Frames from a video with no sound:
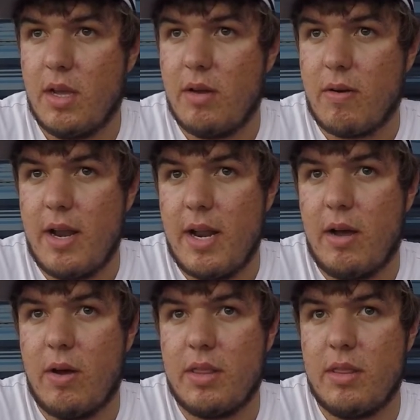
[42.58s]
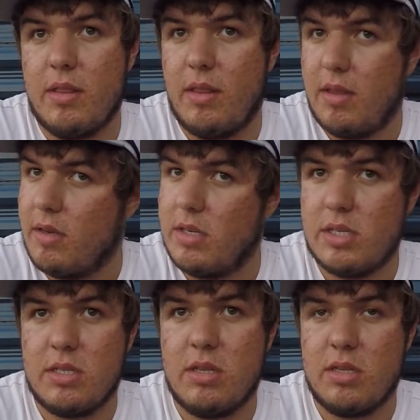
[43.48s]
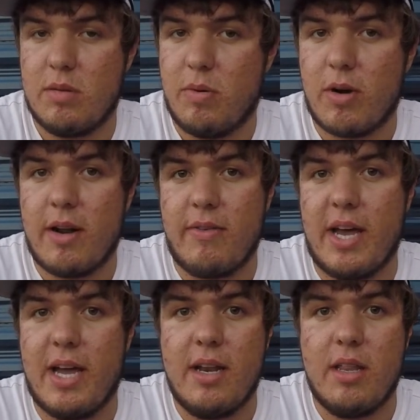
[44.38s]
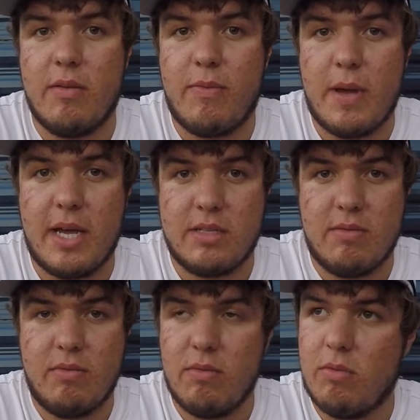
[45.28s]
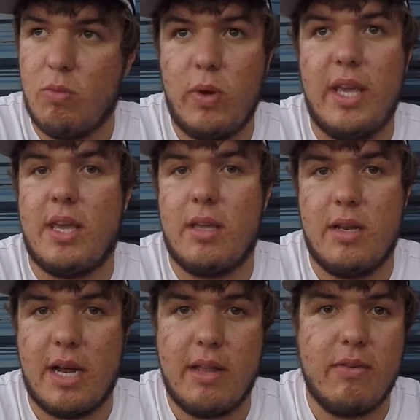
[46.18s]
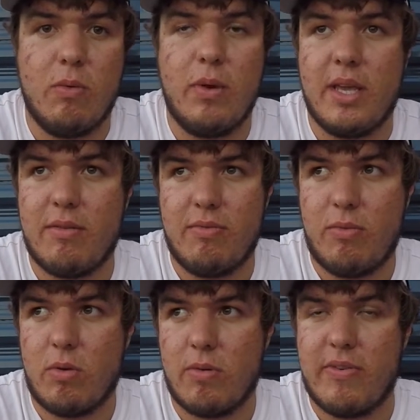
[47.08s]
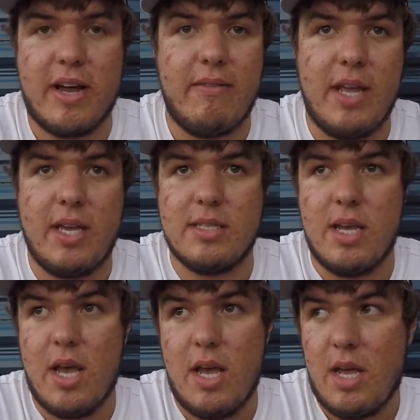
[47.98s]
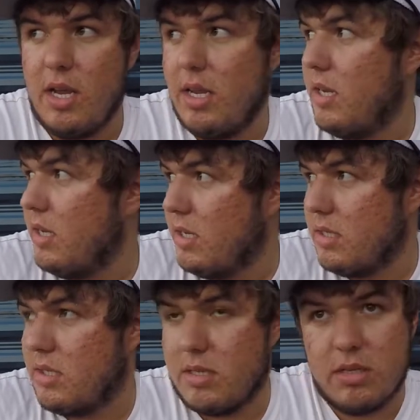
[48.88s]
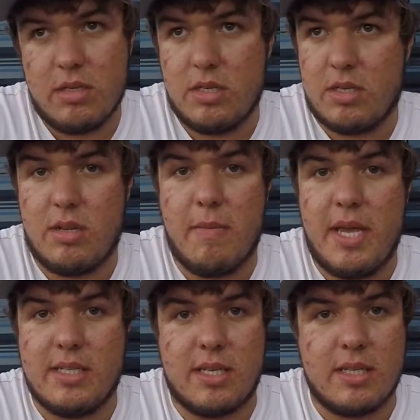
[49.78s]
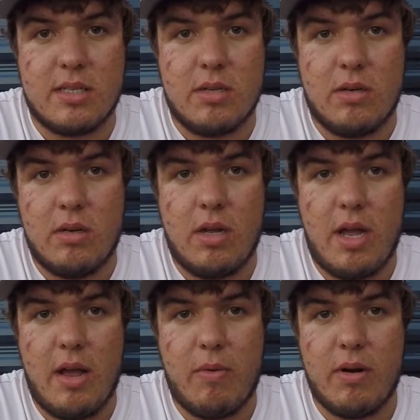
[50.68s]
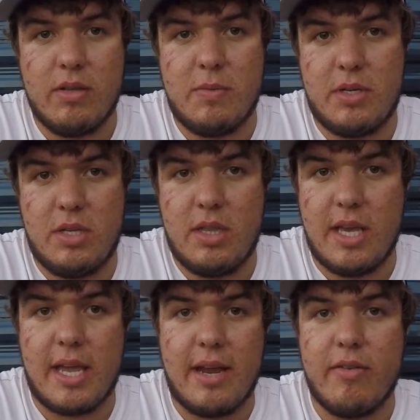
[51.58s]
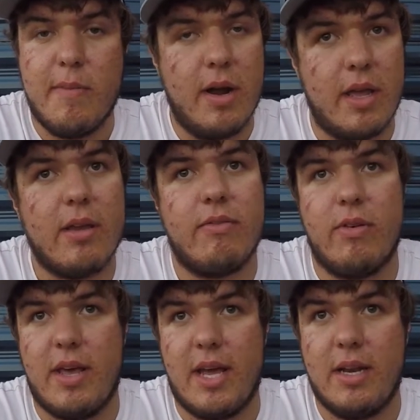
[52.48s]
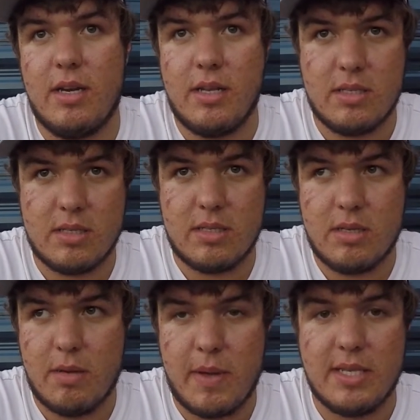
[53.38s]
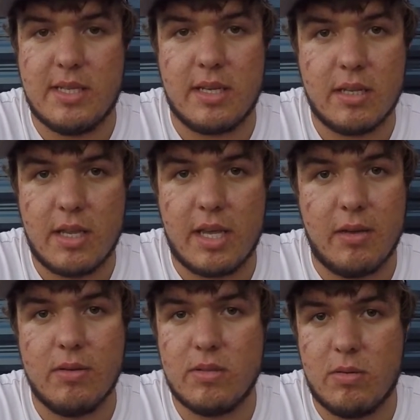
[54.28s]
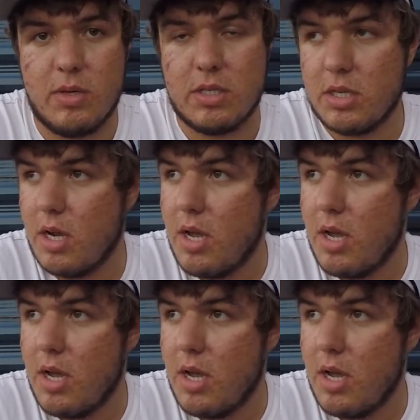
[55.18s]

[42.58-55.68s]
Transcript: right now, I the, just the support I've gotten in the past week, not even a week, four or five days, is just amazing. So I want to especially thank everybody for that. It's amazing. Thank you so much.